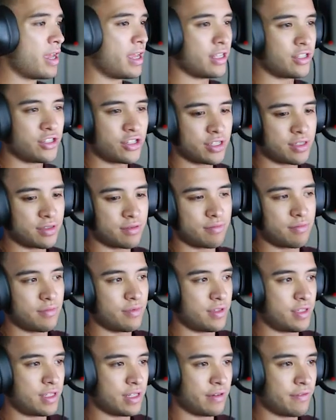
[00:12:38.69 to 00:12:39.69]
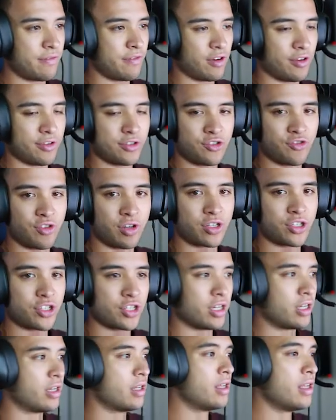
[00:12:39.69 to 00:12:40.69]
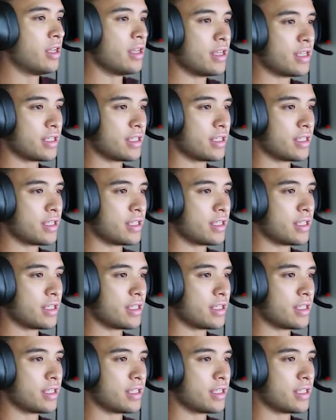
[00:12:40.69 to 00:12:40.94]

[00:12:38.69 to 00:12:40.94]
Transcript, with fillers: it just didn't follow structure.